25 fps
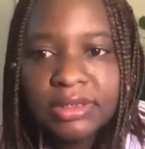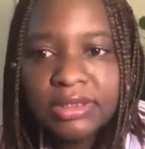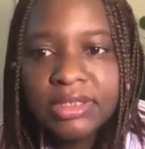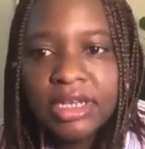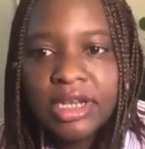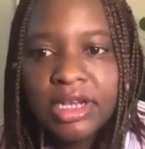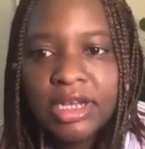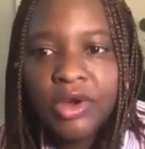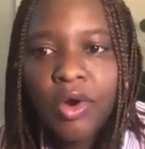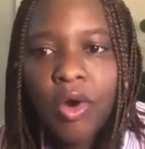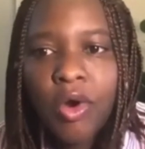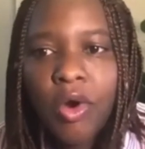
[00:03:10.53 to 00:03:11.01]

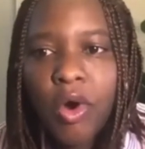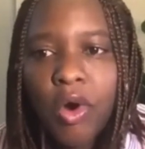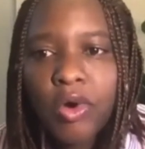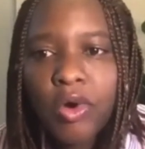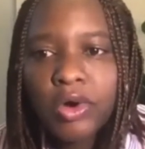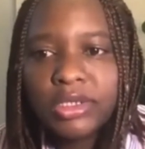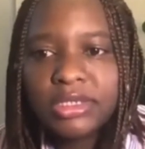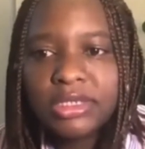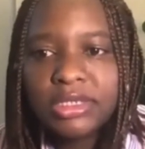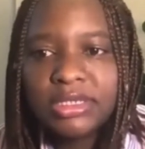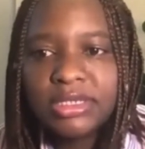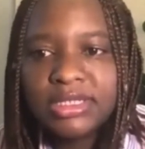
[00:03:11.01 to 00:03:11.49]

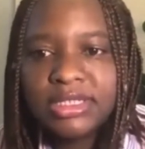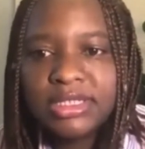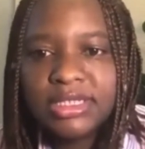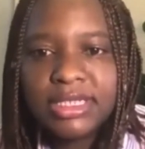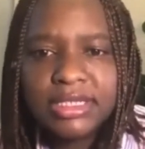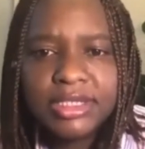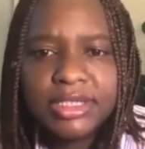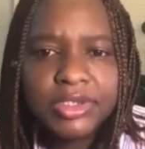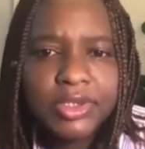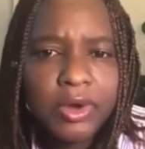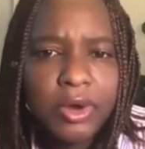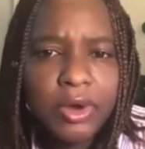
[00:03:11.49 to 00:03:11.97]
called
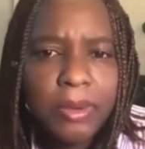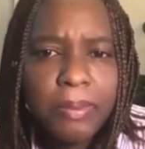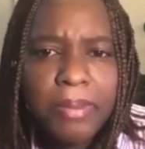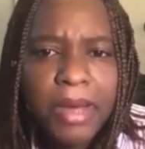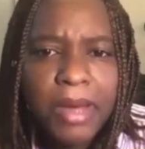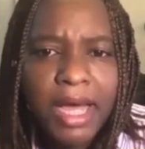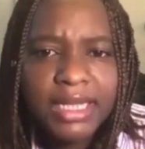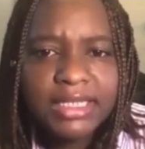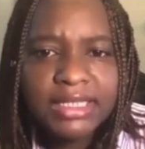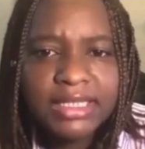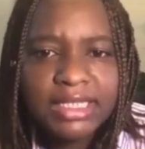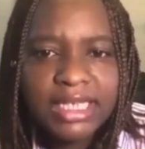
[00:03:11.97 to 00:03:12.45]
Zidzo
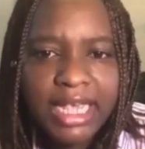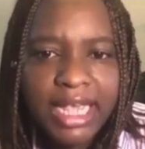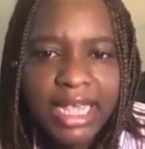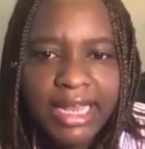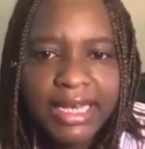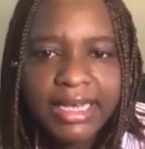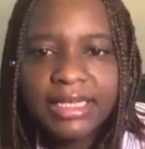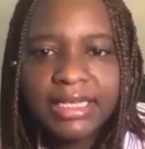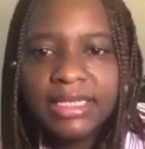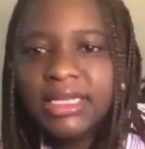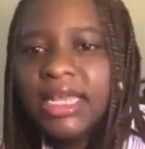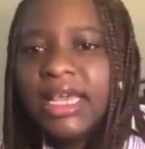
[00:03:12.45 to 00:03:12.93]

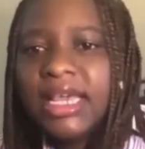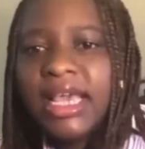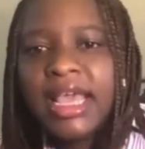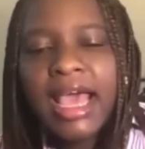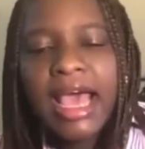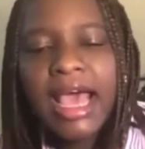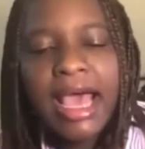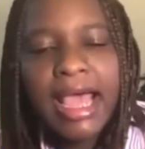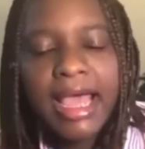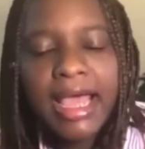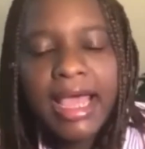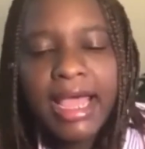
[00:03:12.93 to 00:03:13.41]
Paden,
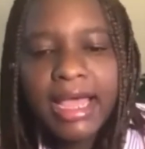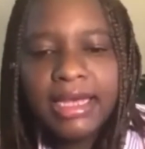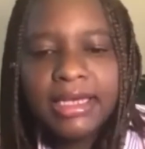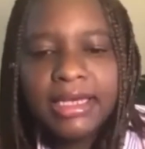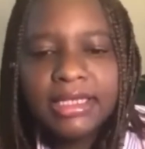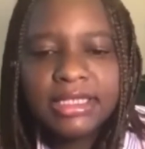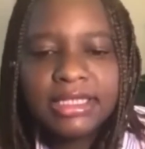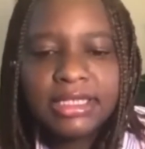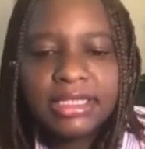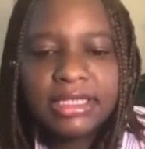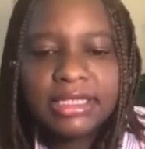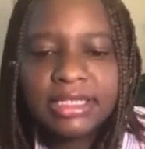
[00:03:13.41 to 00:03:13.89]
and
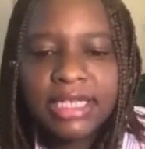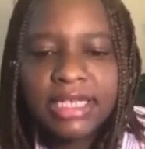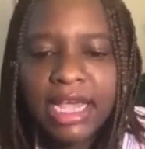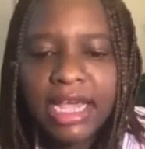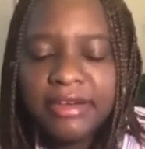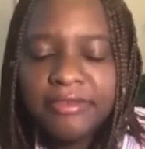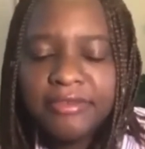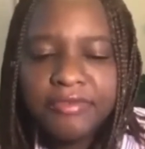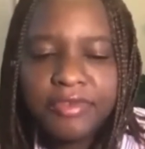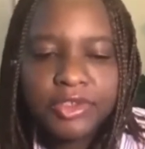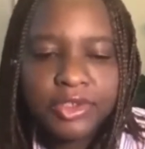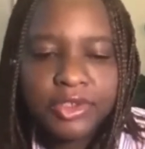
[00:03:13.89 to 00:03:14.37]
it's
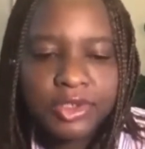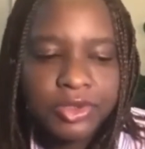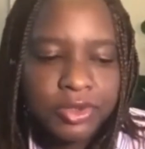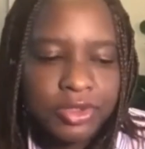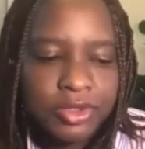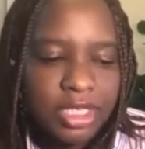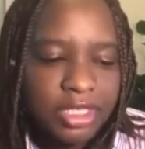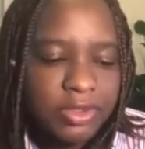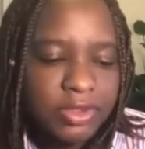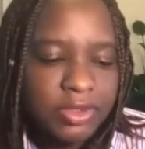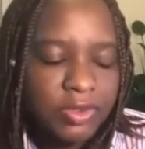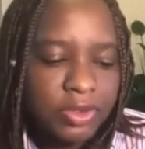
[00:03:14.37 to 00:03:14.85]
designed for
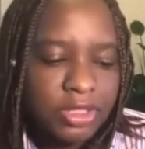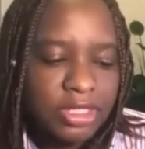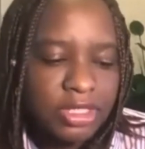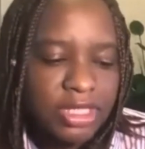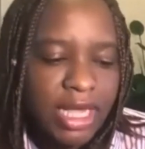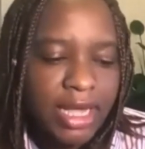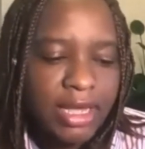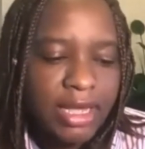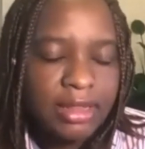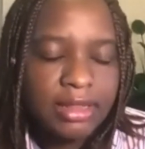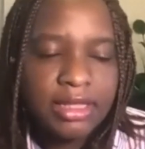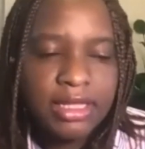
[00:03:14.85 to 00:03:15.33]
students who
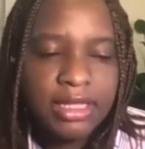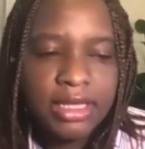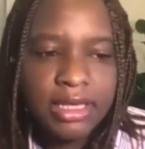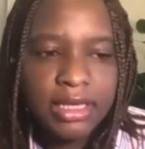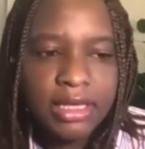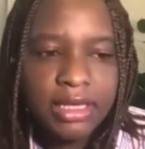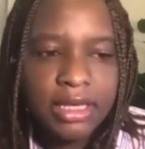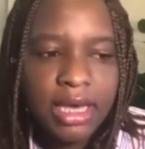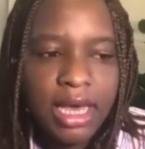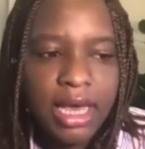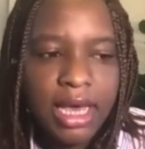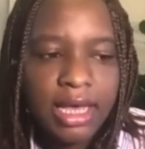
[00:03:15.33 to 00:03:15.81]
take
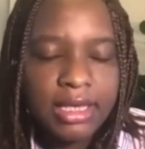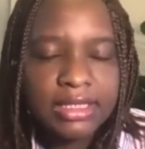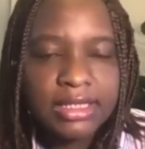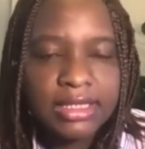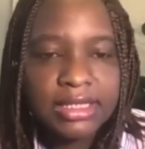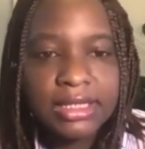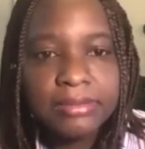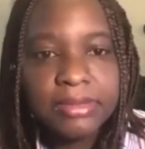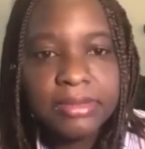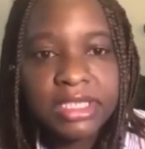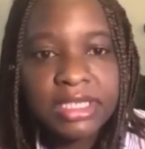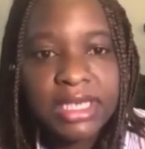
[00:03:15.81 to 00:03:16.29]
the
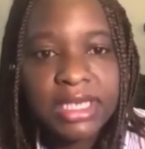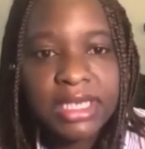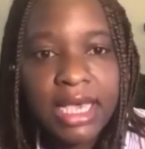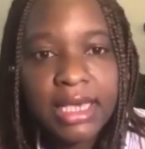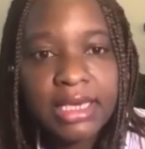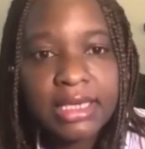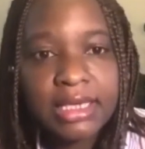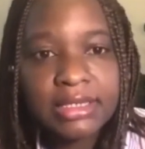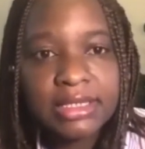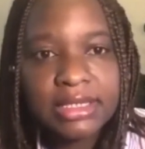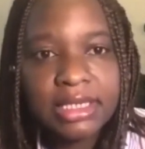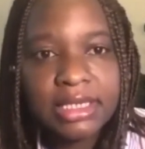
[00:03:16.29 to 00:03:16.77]
ZIMSEC
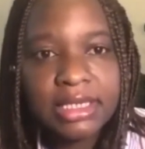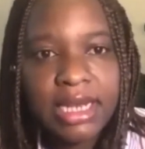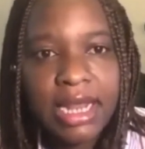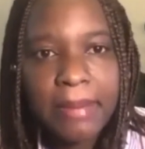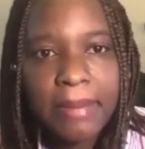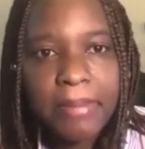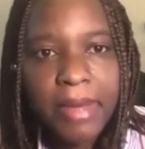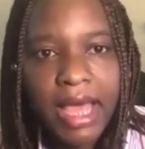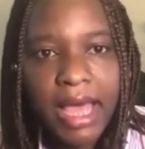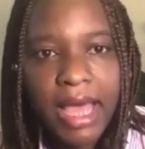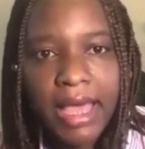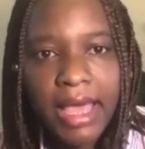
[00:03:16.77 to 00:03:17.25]

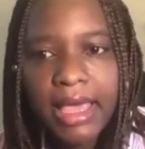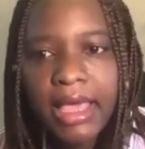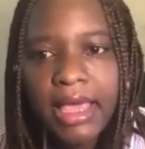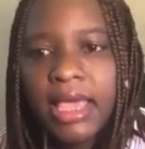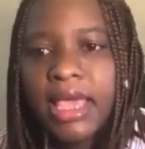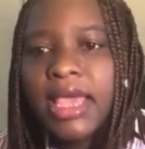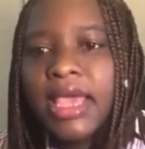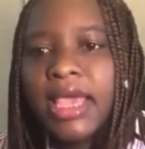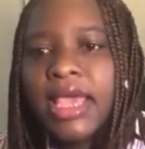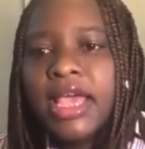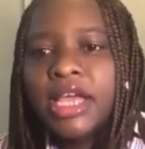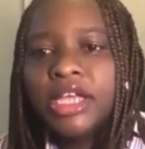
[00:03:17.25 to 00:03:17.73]
syllabi
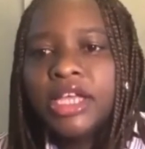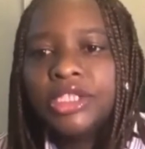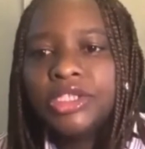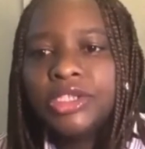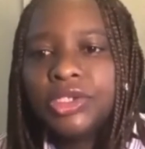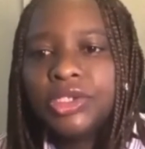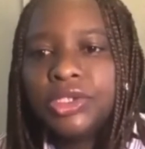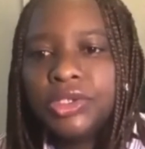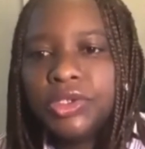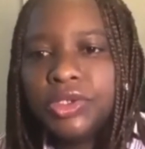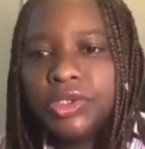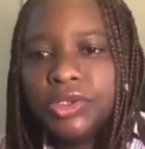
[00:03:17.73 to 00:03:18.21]

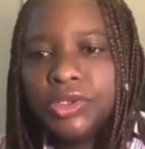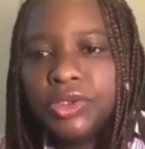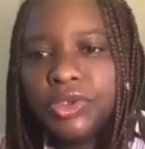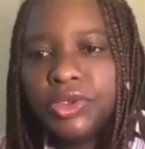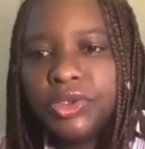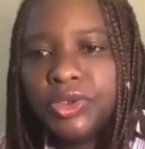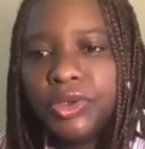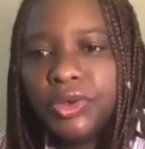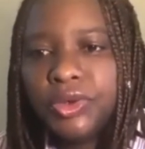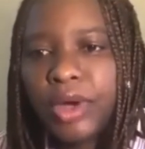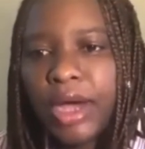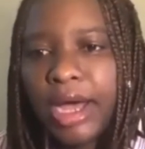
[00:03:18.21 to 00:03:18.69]

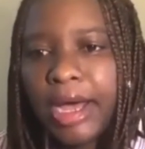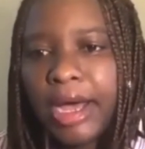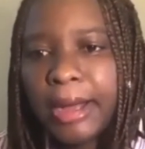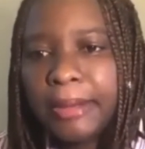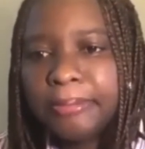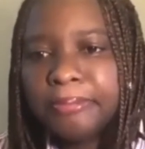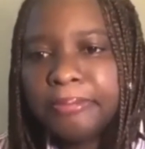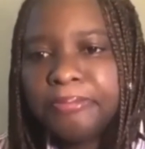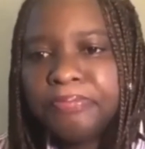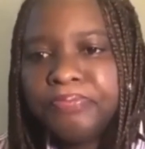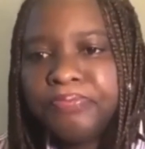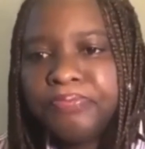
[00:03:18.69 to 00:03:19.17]
to,
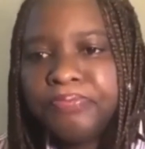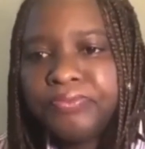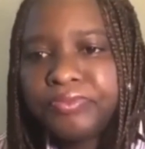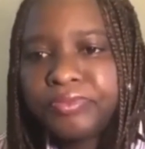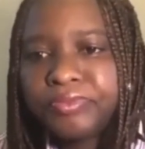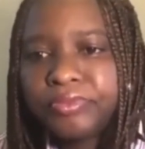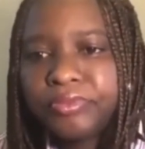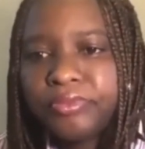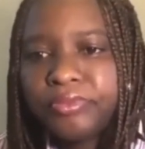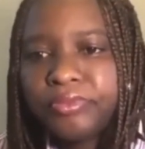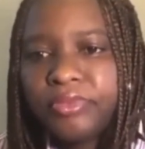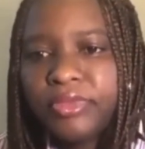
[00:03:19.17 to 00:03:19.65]

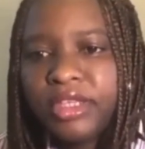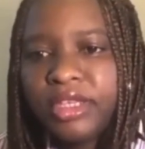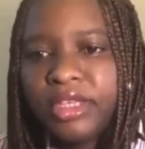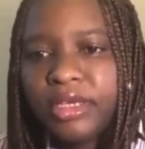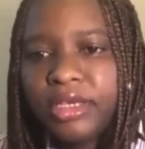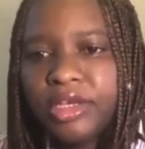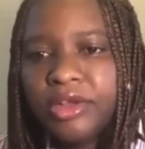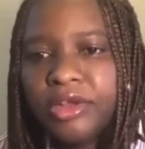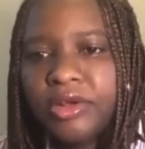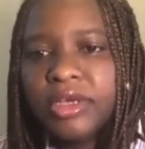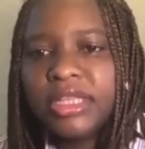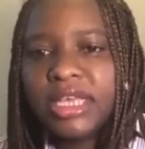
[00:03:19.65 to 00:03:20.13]

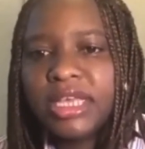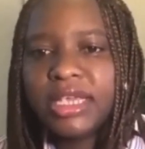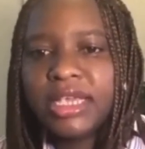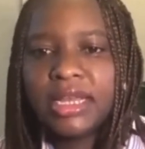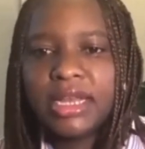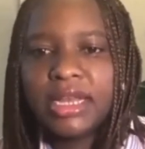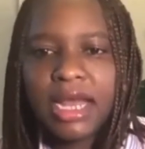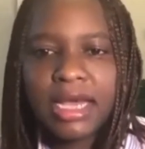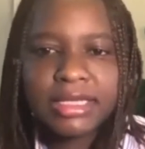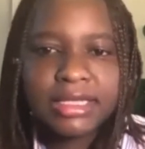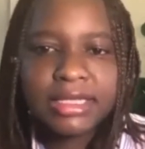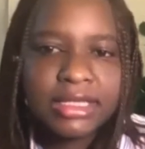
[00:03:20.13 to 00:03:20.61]
they can
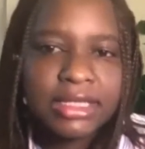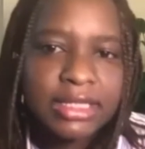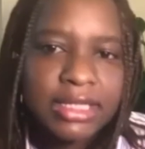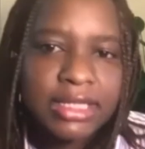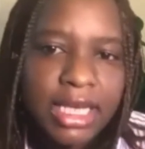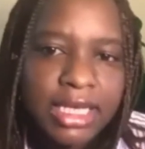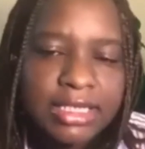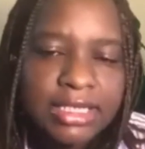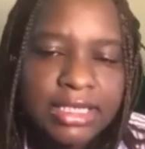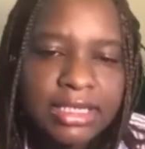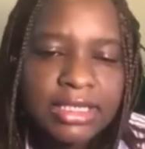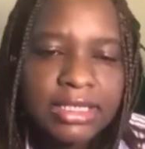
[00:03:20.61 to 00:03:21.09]
access